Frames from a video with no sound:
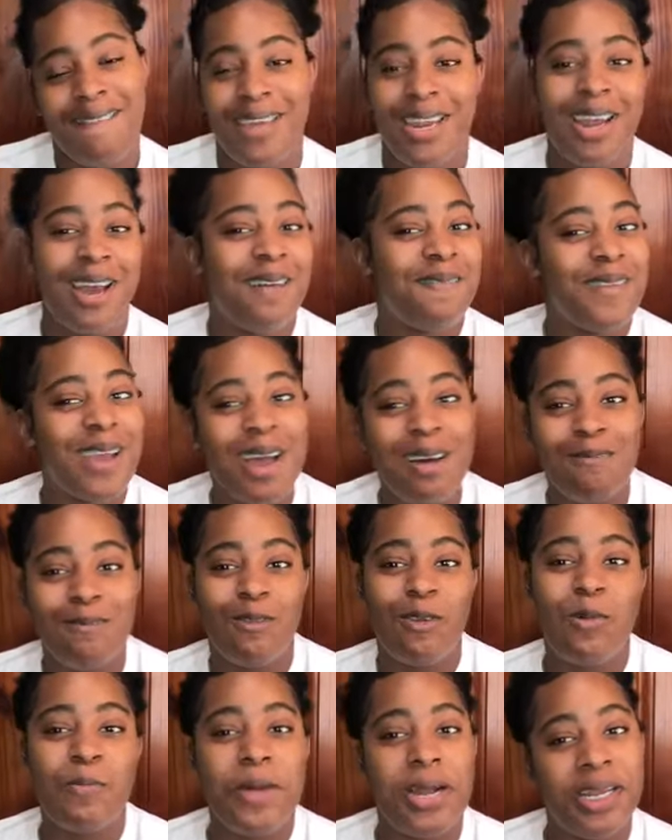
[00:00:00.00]
You don't have to have
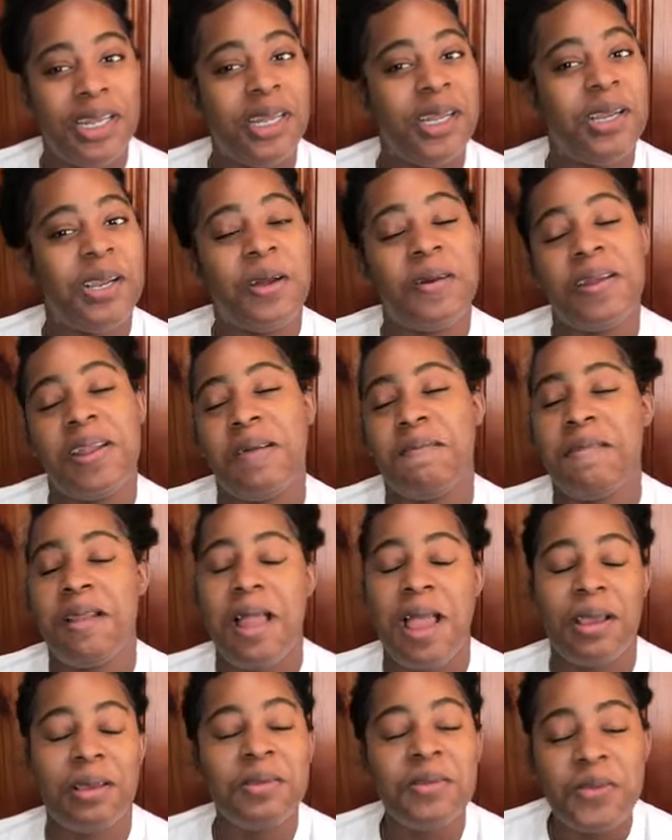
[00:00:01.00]
nobody in there with a
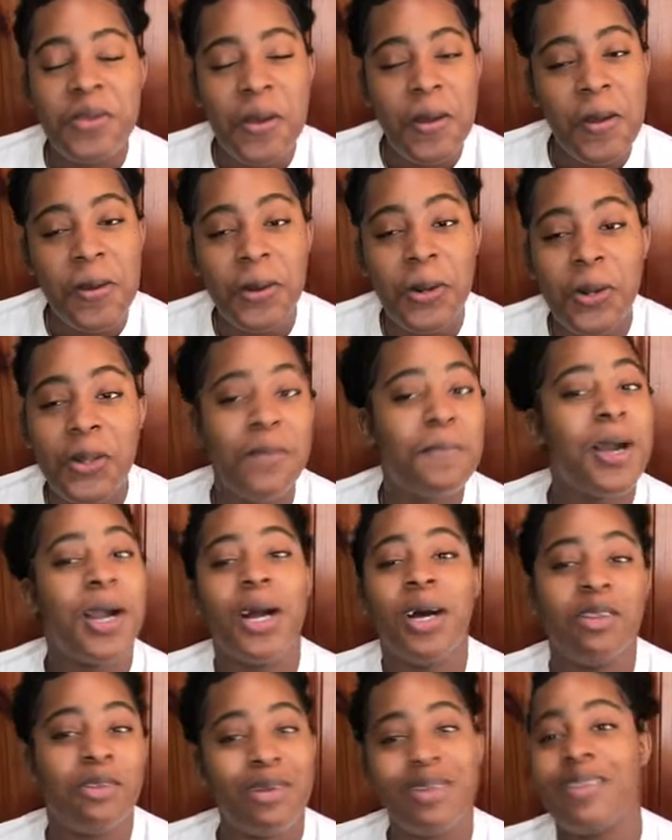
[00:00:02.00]
license,
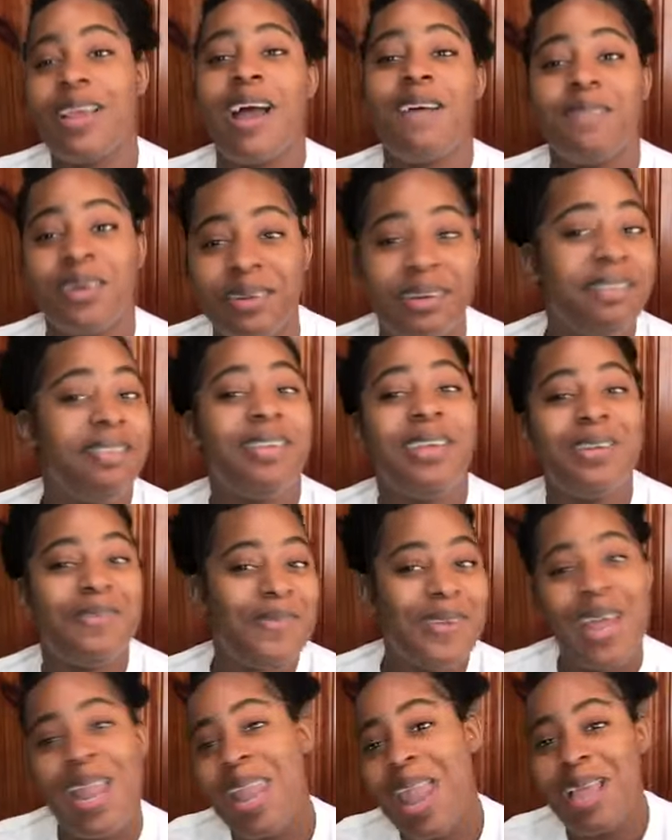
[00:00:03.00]
because once you have your receipt for
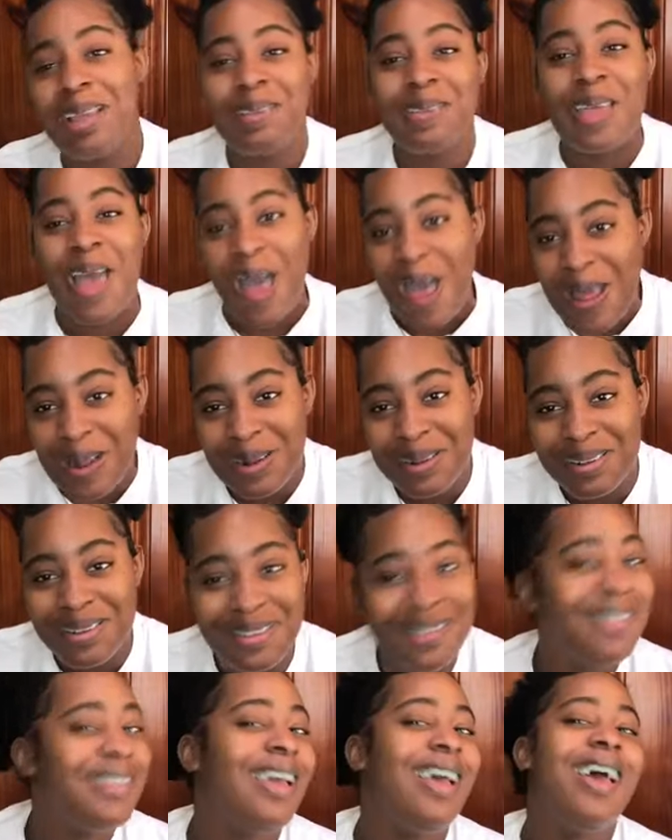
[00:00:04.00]
your
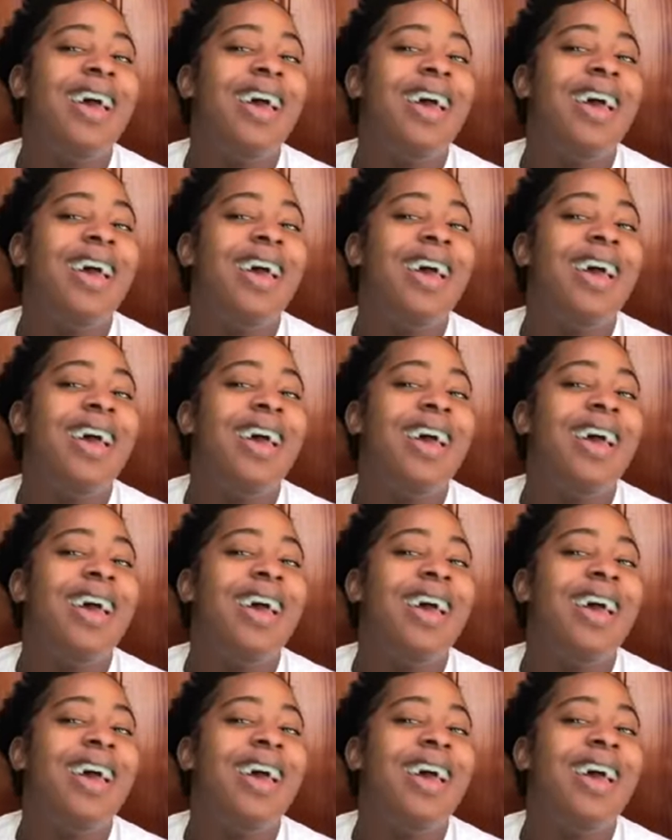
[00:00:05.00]
license,